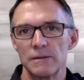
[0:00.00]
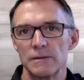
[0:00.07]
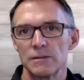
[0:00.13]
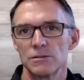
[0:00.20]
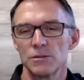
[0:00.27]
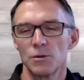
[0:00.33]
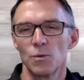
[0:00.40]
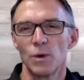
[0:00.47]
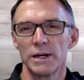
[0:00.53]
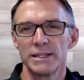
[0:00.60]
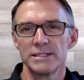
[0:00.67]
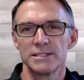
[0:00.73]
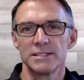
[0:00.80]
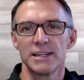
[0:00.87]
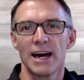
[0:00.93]
So what is
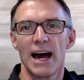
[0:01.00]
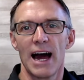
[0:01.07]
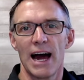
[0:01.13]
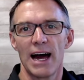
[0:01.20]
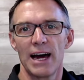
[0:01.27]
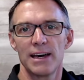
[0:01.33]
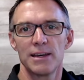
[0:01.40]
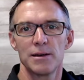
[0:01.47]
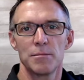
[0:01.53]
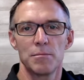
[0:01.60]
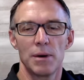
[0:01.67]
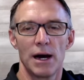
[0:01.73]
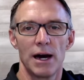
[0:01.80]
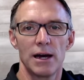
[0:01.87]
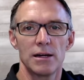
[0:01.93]
an
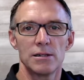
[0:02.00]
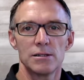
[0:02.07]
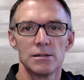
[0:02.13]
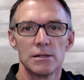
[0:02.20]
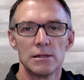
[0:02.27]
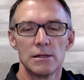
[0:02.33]
iBuyer?